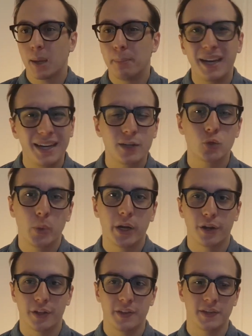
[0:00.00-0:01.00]
But it is
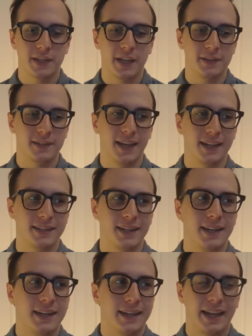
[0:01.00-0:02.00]
weird in the sense that
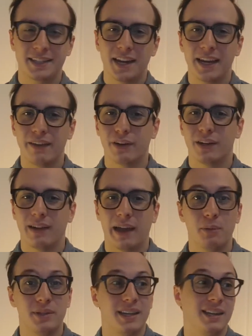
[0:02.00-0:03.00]
it's not even,
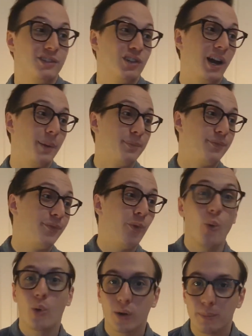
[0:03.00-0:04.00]
I would say, a top
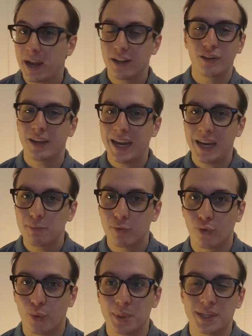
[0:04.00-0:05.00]
four Michael Caine
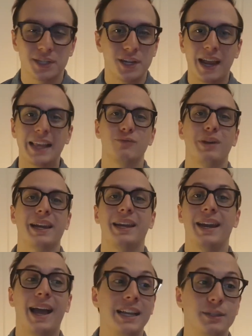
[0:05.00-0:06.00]
performance. It's not as
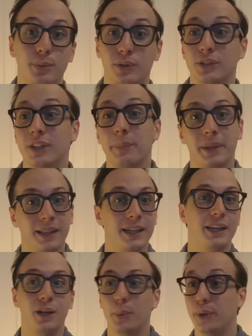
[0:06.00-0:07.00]
recognizable as something
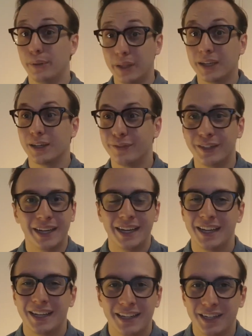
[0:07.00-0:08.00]
like, you know, when you think of,
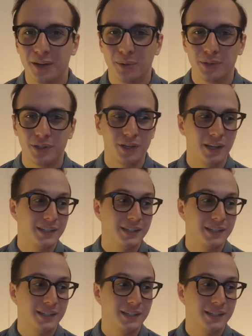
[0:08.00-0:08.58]
you know,